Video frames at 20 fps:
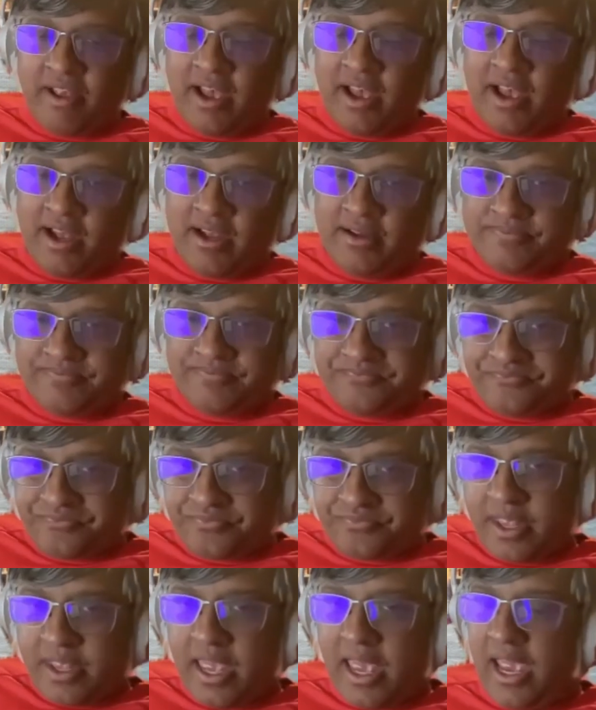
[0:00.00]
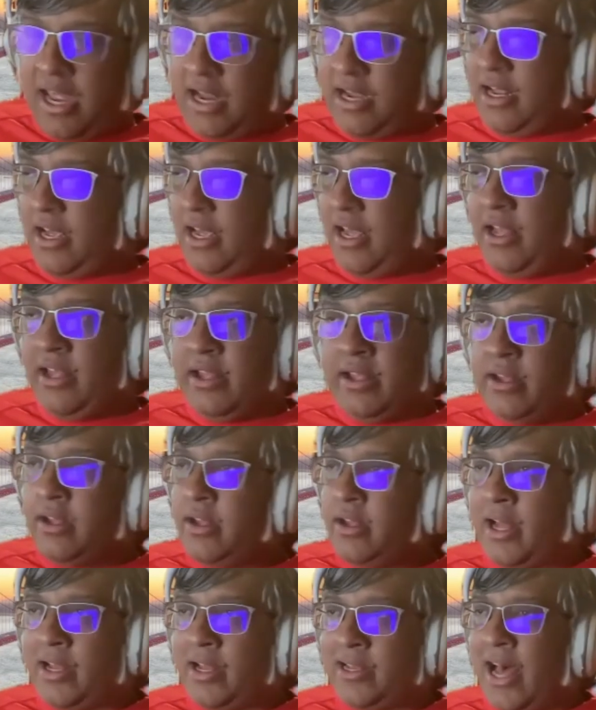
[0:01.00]
and a
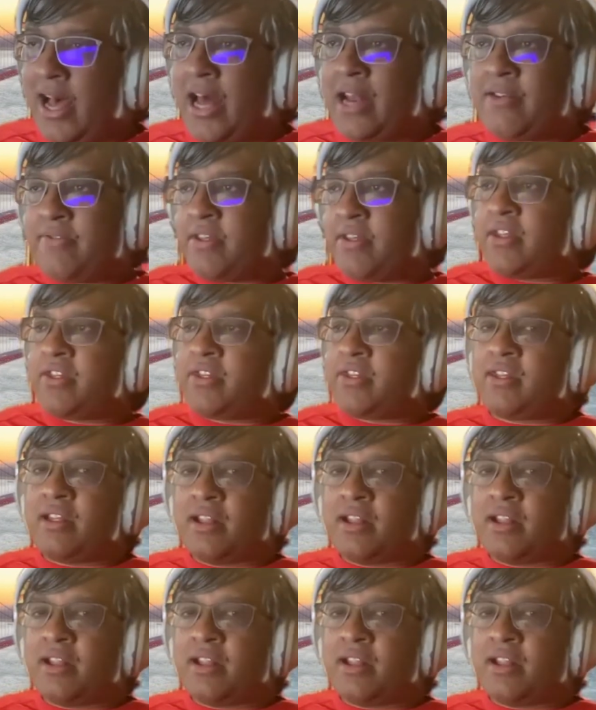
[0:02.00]
lot of the